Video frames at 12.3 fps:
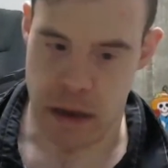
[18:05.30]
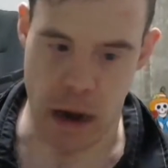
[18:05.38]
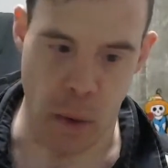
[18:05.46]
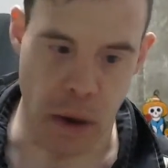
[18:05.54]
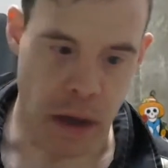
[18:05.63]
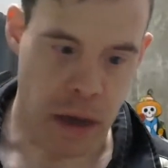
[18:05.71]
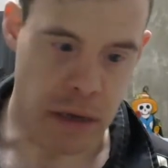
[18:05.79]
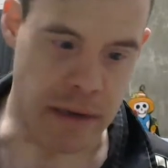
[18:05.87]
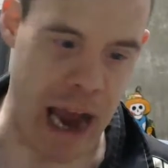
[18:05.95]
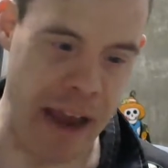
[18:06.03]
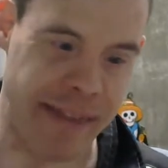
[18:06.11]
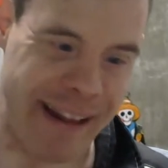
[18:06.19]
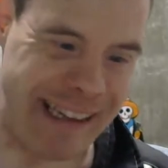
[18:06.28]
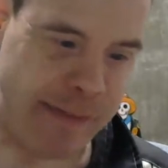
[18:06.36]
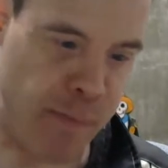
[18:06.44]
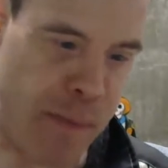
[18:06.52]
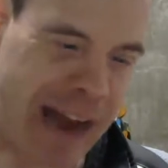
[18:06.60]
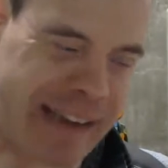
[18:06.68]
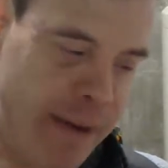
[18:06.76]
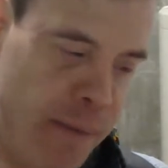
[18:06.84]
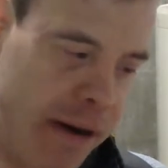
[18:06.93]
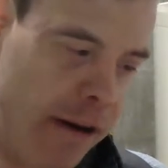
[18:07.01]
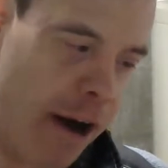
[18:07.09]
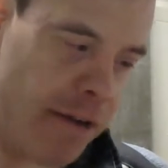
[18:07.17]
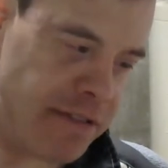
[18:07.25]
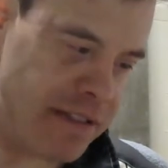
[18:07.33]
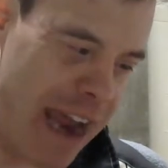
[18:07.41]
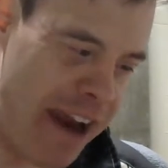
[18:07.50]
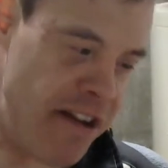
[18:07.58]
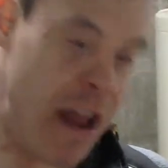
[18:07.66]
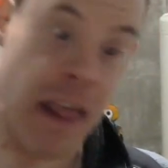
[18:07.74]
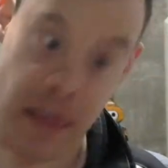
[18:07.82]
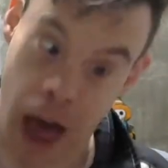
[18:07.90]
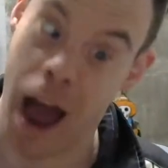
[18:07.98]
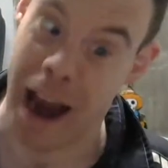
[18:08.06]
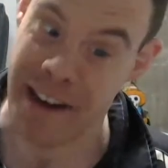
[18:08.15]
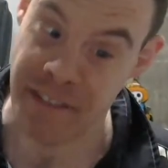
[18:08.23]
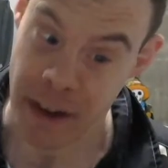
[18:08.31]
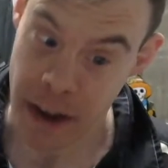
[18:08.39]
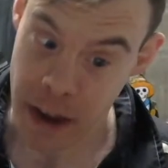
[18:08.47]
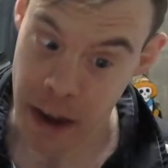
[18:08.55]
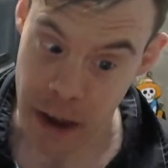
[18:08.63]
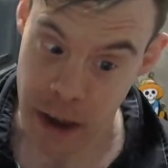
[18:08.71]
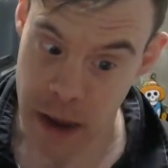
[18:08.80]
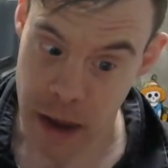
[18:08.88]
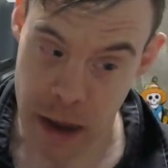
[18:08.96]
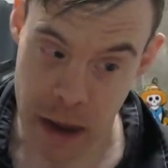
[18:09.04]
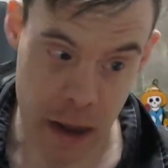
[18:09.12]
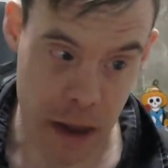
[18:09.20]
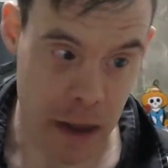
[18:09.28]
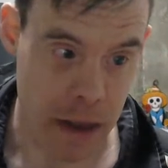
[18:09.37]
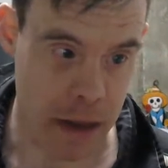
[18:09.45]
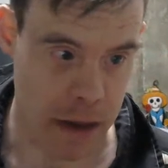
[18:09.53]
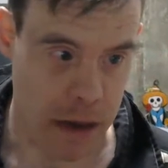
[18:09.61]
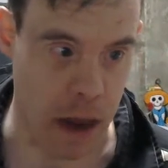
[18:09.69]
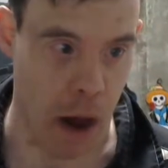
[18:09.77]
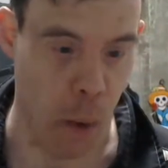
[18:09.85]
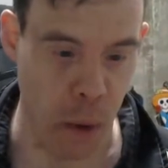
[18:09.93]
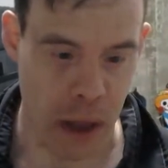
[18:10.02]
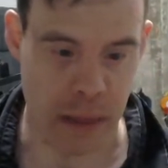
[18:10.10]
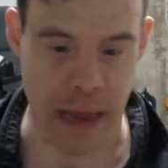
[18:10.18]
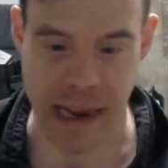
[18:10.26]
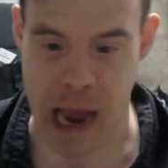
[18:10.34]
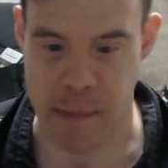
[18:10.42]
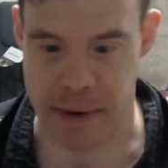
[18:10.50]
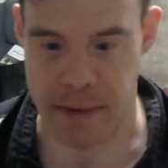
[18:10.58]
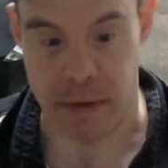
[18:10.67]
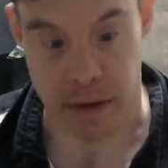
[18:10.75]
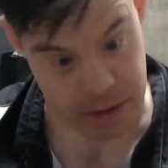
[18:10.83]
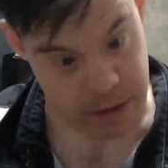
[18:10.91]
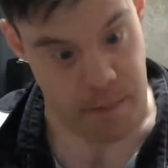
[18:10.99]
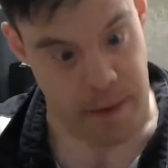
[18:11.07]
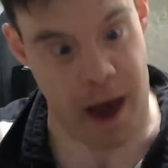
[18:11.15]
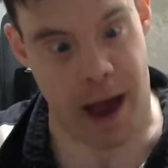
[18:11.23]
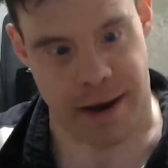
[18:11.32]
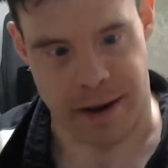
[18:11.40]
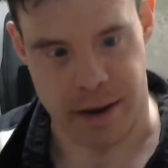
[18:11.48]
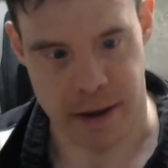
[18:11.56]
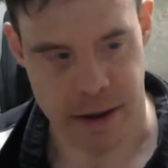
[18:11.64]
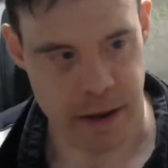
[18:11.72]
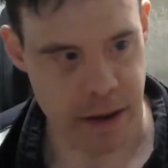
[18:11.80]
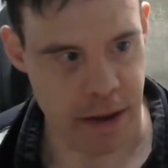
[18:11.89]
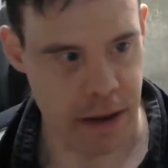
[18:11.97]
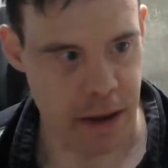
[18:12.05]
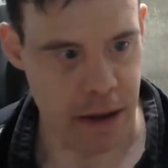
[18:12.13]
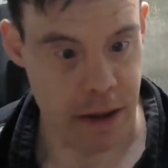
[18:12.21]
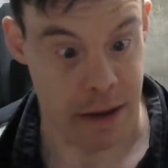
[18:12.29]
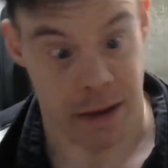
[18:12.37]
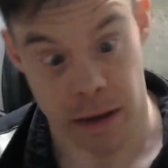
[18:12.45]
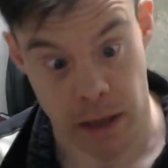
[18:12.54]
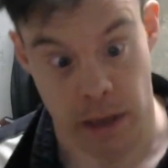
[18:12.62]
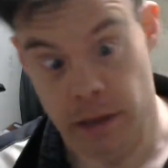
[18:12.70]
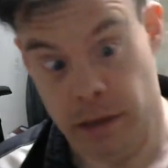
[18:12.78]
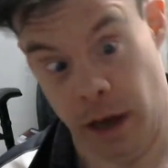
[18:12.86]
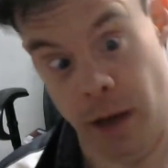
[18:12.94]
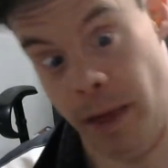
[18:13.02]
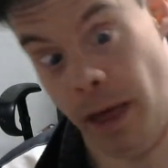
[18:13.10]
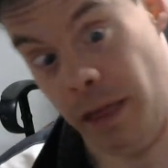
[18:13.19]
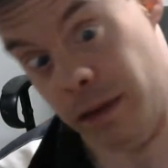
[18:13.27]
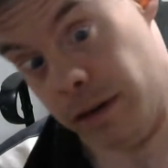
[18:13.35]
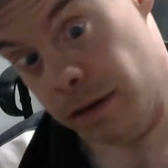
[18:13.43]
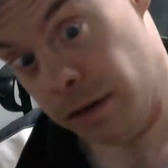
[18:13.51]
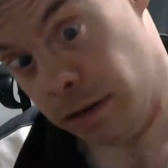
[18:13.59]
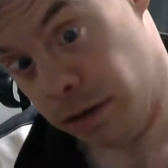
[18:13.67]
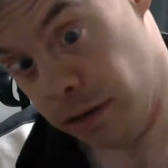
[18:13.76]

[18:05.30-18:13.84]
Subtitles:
you know, guy that smacks somebody on stage live. You know, like I mean, come on, come on,